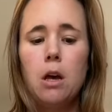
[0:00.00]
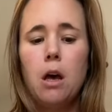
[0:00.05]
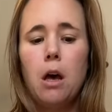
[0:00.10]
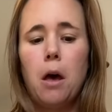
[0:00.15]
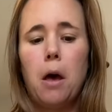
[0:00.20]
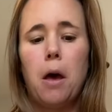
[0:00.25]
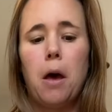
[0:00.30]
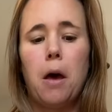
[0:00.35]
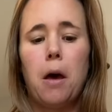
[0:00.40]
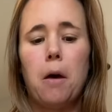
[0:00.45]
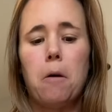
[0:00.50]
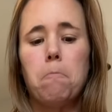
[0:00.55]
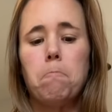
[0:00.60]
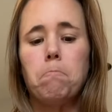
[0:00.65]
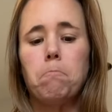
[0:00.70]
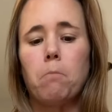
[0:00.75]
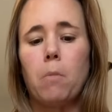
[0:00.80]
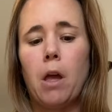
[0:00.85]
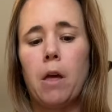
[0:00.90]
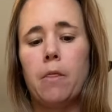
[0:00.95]

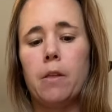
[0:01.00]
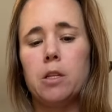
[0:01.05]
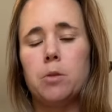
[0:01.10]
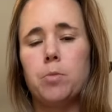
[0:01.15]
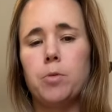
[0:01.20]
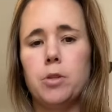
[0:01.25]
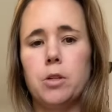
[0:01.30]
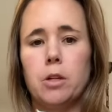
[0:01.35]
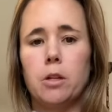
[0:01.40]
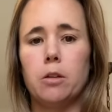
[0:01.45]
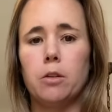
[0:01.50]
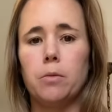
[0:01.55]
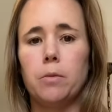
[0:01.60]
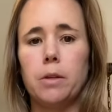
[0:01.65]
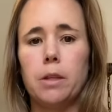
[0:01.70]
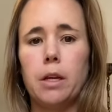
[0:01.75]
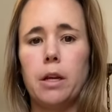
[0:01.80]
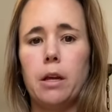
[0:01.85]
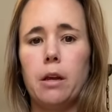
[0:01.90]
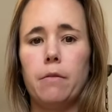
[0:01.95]
Um, and this particular one
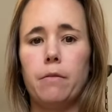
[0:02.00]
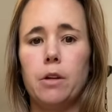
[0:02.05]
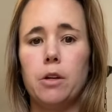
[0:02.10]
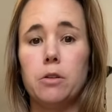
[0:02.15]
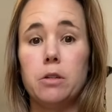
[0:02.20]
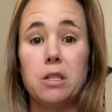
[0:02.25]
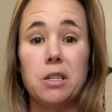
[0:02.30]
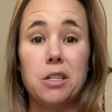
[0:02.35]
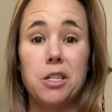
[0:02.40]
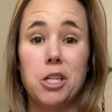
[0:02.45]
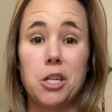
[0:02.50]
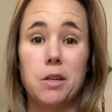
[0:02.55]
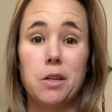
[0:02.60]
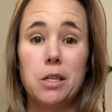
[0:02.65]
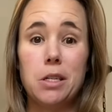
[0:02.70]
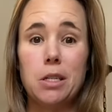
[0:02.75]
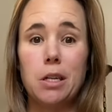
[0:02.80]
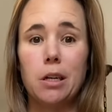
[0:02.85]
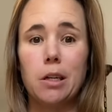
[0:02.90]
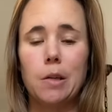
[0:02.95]
that I have here is a cherry
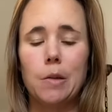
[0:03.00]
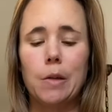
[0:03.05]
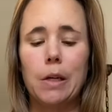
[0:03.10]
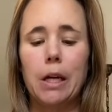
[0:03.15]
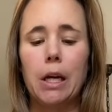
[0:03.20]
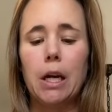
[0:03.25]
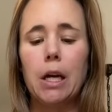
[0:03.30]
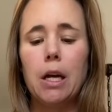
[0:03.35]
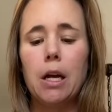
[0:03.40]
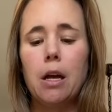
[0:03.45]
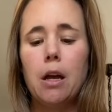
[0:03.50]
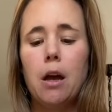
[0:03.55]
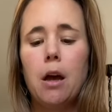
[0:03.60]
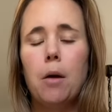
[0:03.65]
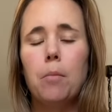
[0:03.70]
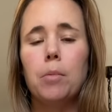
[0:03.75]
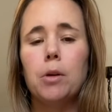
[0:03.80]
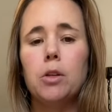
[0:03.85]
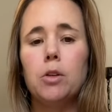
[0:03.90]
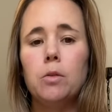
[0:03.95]
sangria,
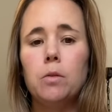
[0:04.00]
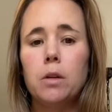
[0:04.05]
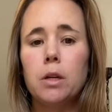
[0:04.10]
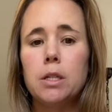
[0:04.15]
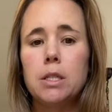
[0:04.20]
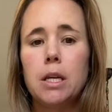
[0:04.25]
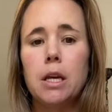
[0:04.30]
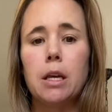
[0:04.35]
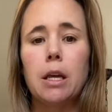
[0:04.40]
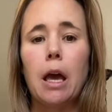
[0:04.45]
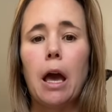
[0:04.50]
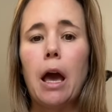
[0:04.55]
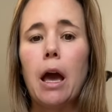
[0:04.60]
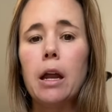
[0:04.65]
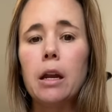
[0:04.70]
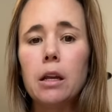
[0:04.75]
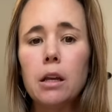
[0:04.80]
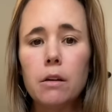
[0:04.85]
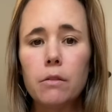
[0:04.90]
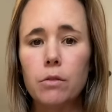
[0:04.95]
but you could take
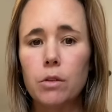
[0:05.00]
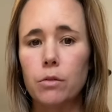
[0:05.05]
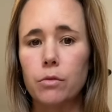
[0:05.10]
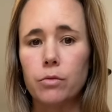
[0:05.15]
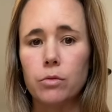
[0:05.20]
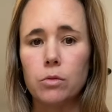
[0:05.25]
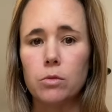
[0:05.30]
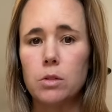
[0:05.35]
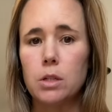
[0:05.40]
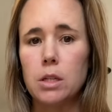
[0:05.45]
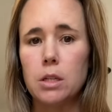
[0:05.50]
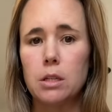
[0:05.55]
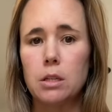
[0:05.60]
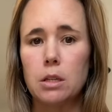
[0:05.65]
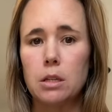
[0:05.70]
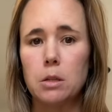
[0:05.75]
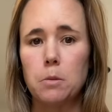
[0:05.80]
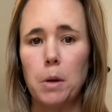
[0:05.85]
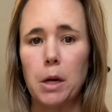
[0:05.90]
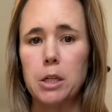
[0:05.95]
any of the fruit teas
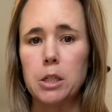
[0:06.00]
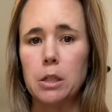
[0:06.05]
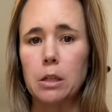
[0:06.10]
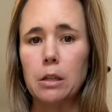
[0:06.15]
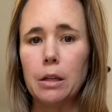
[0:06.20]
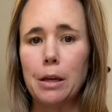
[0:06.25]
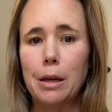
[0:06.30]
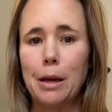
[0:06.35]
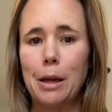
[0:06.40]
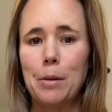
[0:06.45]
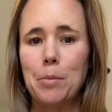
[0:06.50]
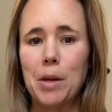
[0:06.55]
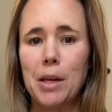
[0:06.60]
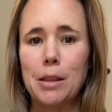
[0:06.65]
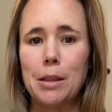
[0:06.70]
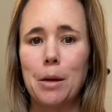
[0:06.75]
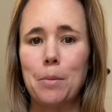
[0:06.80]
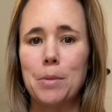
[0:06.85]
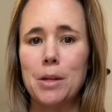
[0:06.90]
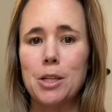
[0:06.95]
especially and make
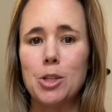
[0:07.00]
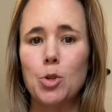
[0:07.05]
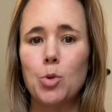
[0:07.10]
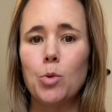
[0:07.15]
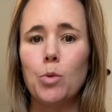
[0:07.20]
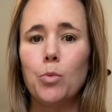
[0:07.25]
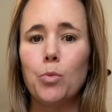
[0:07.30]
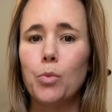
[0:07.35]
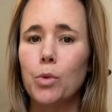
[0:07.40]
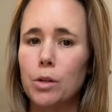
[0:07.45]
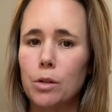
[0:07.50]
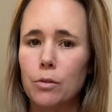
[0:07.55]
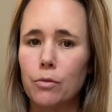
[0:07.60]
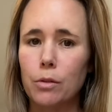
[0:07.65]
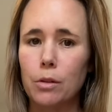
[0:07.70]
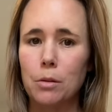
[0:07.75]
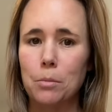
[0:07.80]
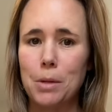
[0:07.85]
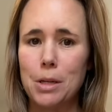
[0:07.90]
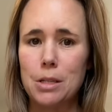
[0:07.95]
them into a
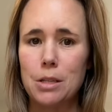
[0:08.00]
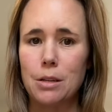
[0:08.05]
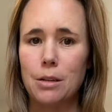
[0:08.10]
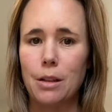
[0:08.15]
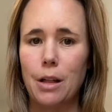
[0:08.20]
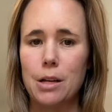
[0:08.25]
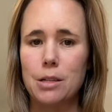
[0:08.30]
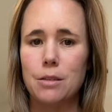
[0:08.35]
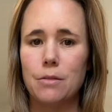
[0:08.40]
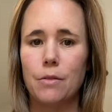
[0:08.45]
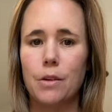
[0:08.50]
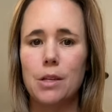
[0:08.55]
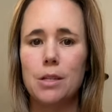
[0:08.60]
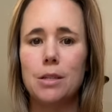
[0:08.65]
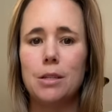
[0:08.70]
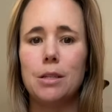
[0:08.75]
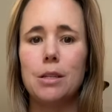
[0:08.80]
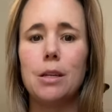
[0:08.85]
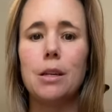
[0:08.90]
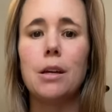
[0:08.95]
wonderful, amazing glass of
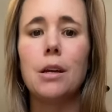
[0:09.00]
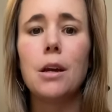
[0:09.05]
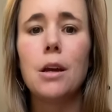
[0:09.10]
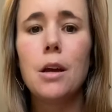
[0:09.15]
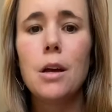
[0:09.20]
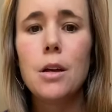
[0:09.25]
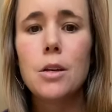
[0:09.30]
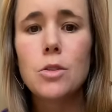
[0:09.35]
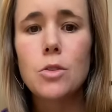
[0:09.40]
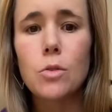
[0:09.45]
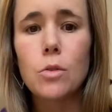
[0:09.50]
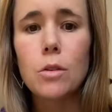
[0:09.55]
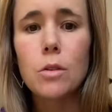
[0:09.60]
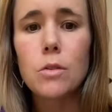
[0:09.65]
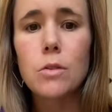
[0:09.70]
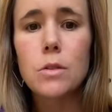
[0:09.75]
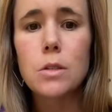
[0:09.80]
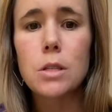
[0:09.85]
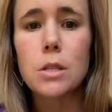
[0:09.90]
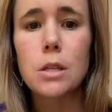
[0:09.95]
iced tea. So you'll
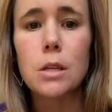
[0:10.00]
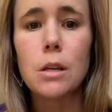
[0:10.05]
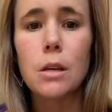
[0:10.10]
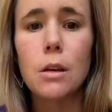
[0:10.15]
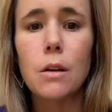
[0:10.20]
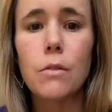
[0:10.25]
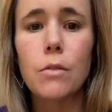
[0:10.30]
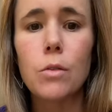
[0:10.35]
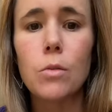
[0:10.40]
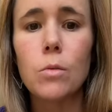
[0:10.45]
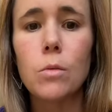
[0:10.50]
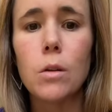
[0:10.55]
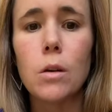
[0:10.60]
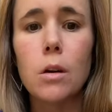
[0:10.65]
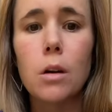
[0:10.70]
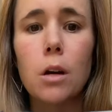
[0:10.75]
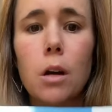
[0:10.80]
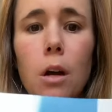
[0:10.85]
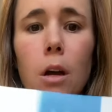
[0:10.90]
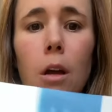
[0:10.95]
see if you
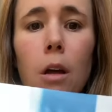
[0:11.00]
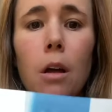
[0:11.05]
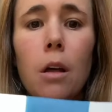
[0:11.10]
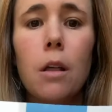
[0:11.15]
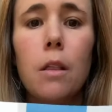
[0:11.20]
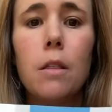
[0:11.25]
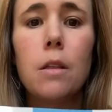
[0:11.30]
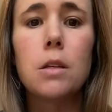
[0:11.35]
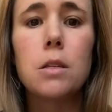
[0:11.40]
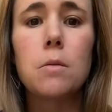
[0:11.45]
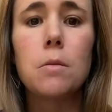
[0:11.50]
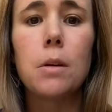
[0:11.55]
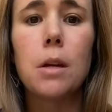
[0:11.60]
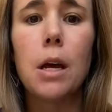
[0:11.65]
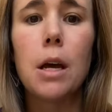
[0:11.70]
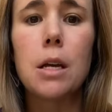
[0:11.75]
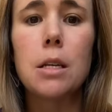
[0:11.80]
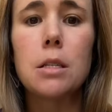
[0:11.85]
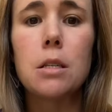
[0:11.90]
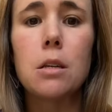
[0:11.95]
look, this one
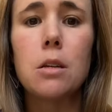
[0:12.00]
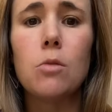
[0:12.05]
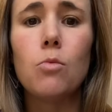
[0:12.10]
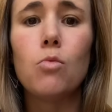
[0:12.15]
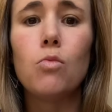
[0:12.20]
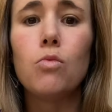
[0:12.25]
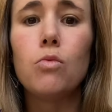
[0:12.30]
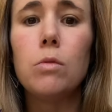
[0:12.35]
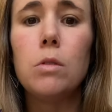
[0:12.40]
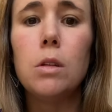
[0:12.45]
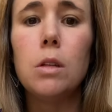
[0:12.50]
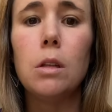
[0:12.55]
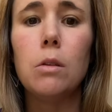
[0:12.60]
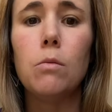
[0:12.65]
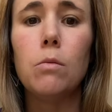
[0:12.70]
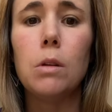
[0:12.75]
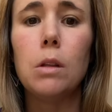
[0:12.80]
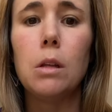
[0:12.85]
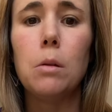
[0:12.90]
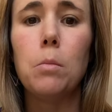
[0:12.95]
has really,
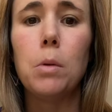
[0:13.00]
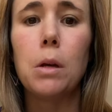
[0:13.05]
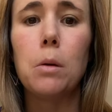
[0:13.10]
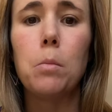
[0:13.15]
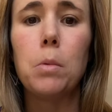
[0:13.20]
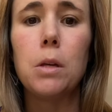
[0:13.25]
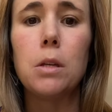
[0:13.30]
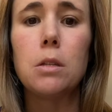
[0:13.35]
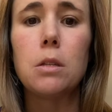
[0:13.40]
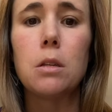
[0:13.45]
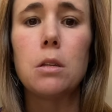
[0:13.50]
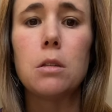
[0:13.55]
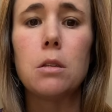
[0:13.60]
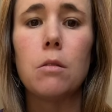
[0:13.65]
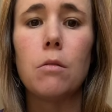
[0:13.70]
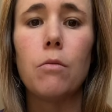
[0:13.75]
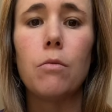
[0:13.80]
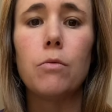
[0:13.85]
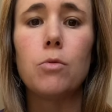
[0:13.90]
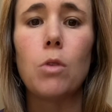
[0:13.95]
really big pieces
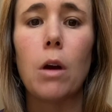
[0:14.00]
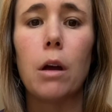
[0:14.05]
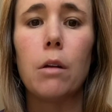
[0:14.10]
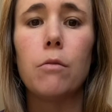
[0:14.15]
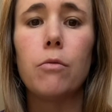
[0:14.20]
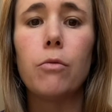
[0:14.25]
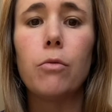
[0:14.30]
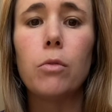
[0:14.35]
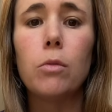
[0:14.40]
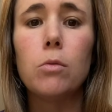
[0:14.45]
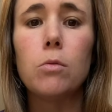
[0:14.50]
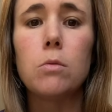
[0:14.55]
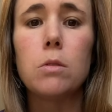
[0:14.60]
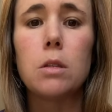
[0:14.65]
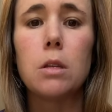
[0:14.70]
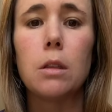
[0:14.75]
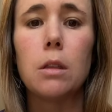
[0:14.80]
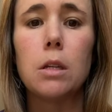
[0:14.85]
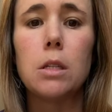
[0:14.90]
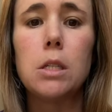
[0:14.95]
of dried fruits
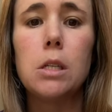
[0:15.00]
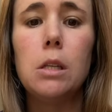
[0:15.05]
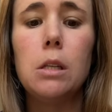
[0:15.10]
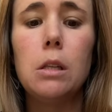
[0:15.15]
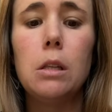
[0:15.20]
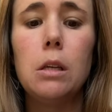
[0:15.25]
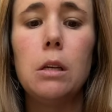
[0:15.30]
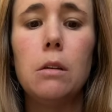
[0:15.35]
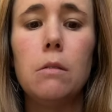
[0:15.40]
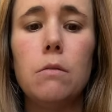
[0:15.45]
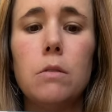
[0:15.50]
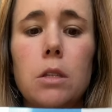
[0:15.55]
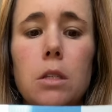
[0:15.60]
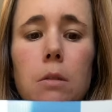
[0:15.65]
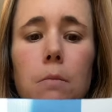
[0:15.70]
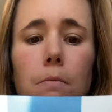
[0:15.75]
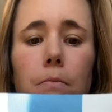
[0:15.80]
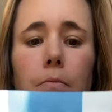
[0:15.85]
and the tea leaves.